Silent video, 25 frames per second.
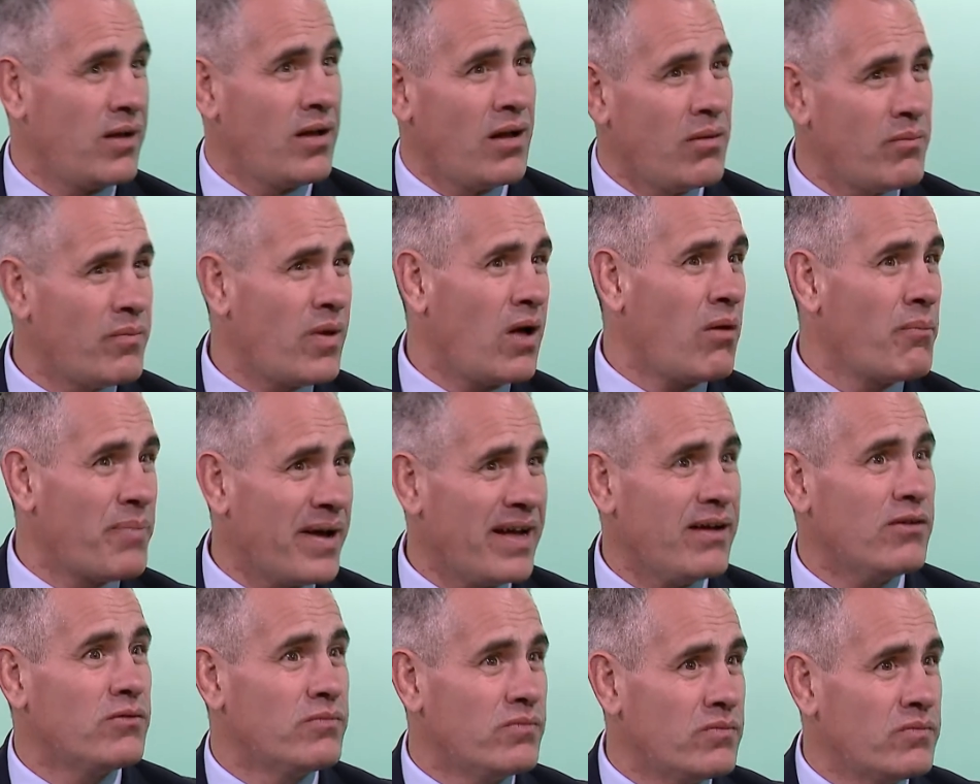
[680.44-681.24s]

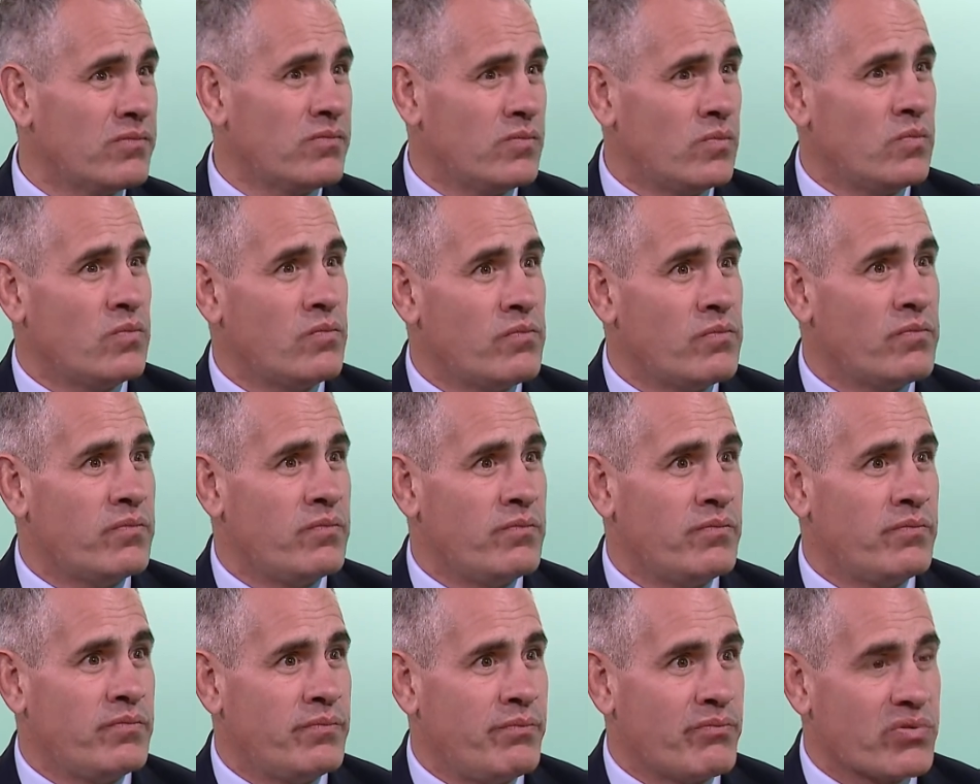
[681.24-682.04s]
about
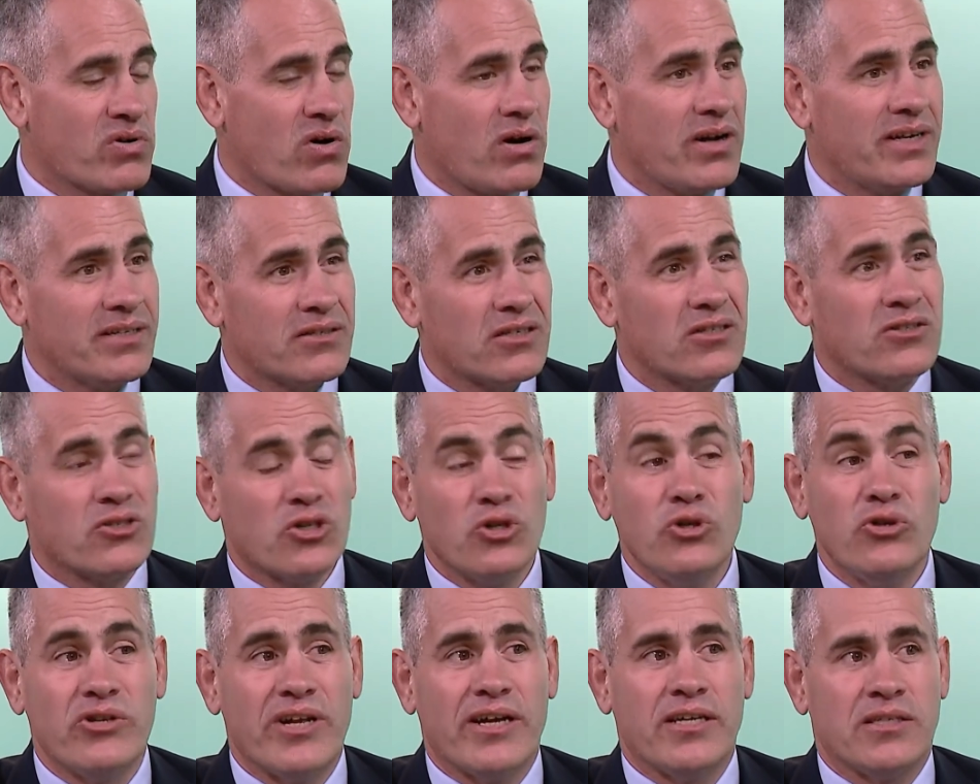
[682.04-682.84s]
prior to 2
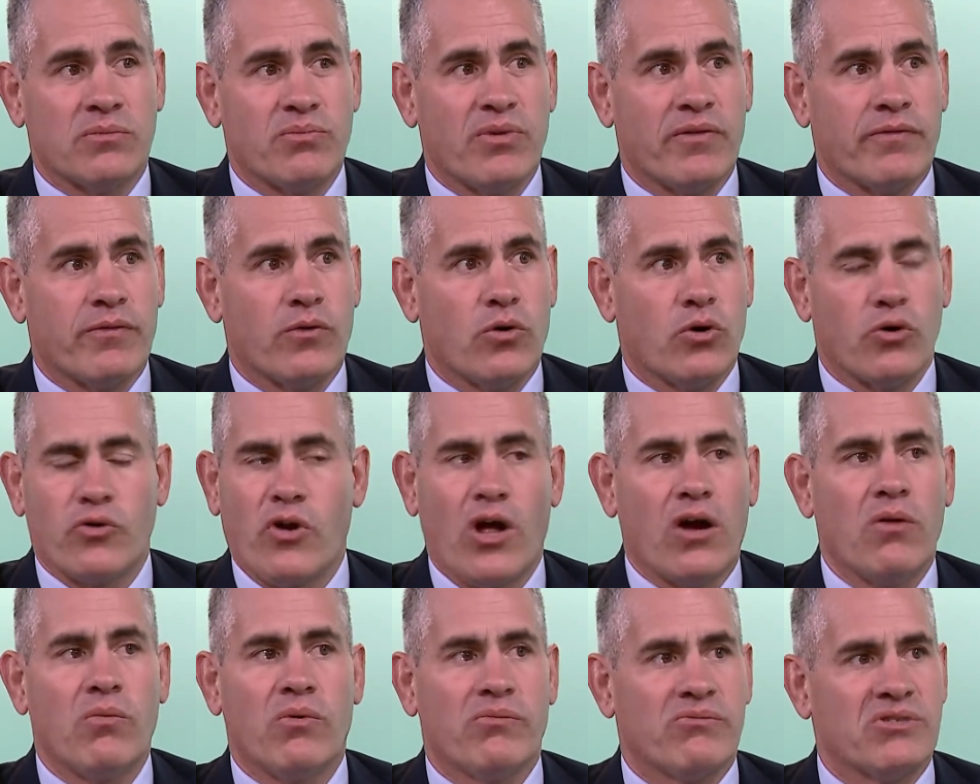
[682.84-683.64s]
days before, no
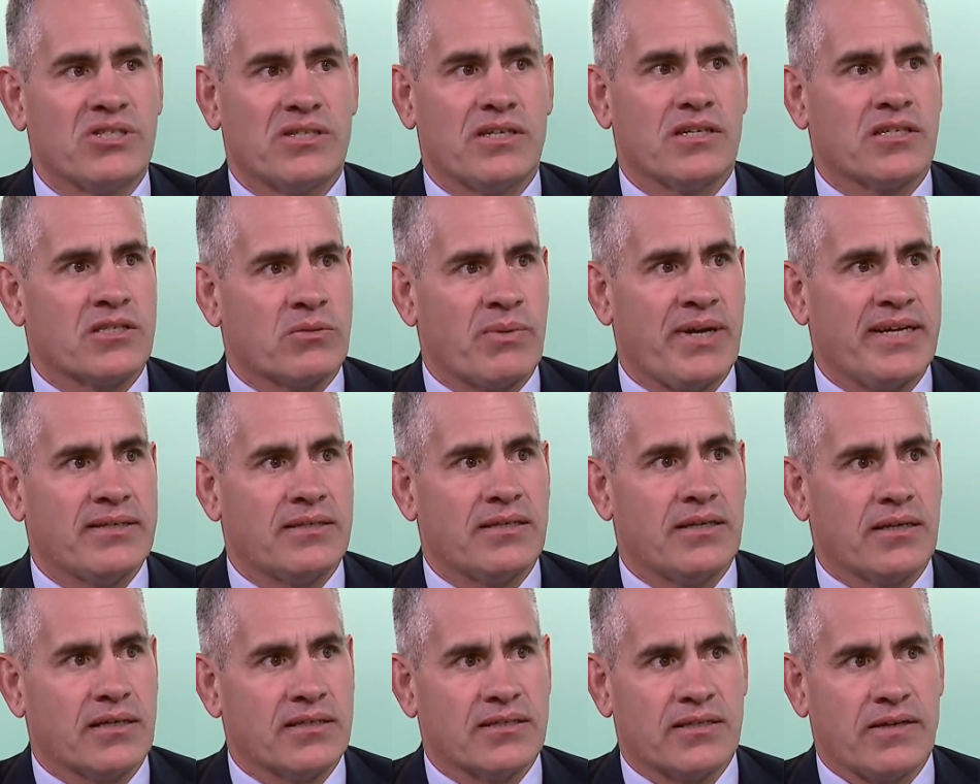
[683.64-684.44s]
one was
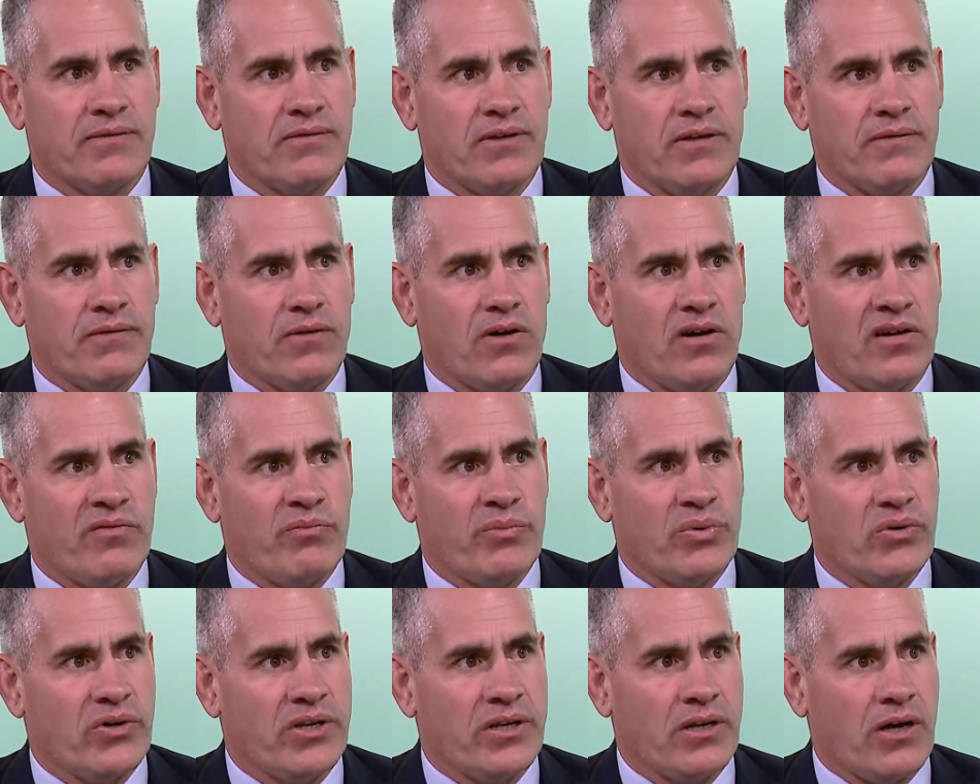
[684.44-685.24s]
expecting a
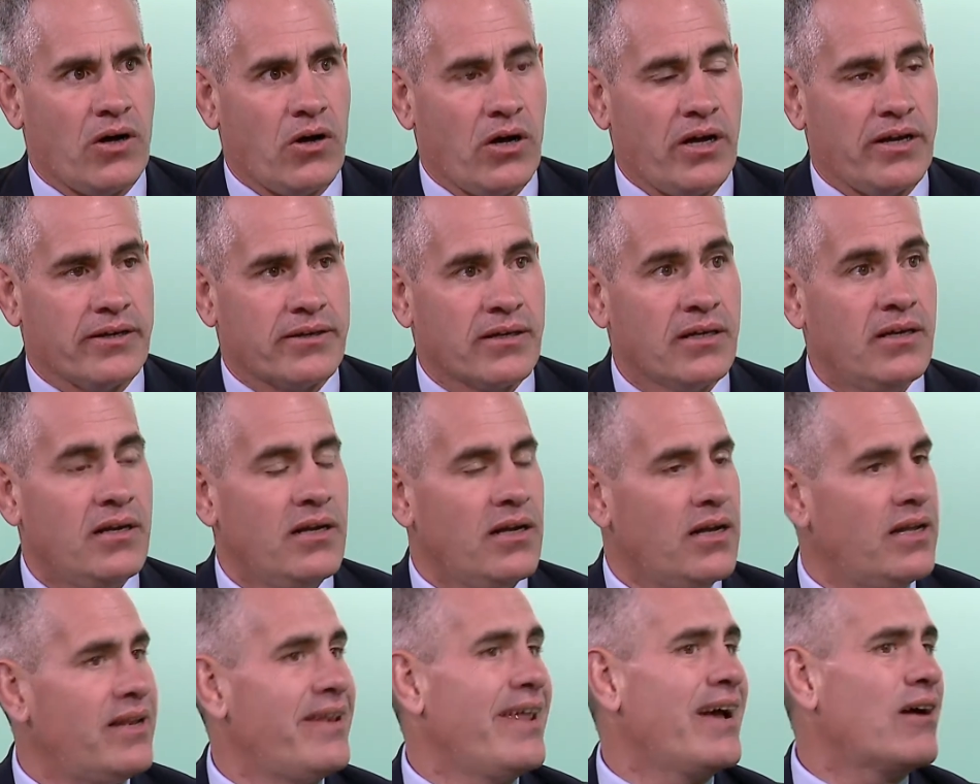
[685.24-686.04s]
75-point hike,
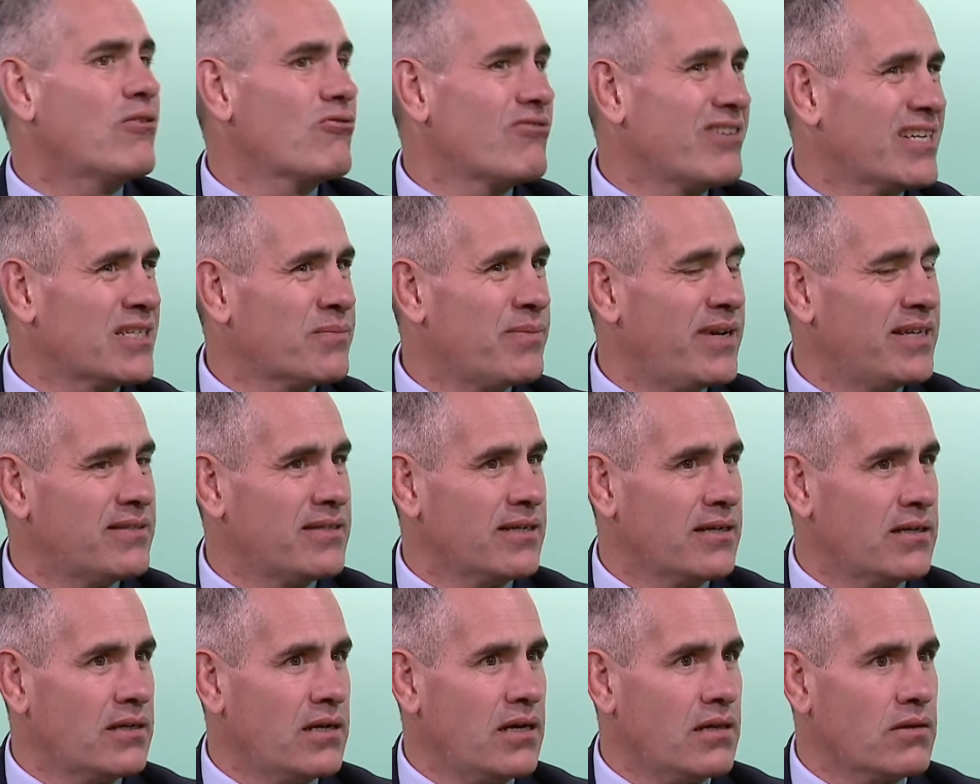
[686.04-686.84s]
and now we're expecting
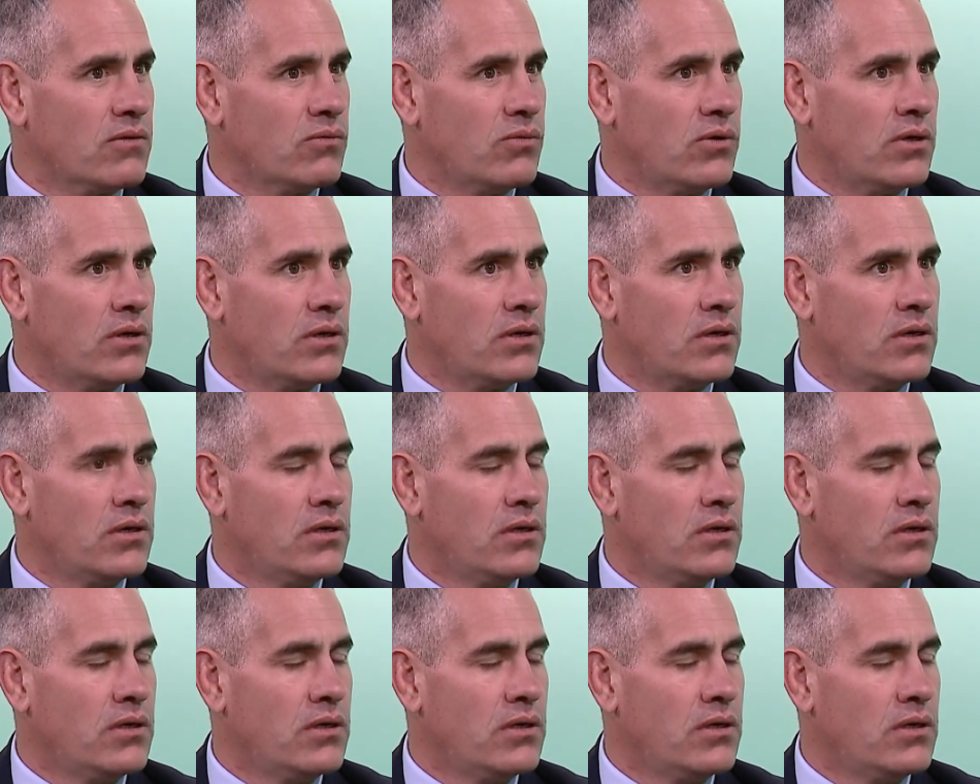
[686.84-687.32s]
another one.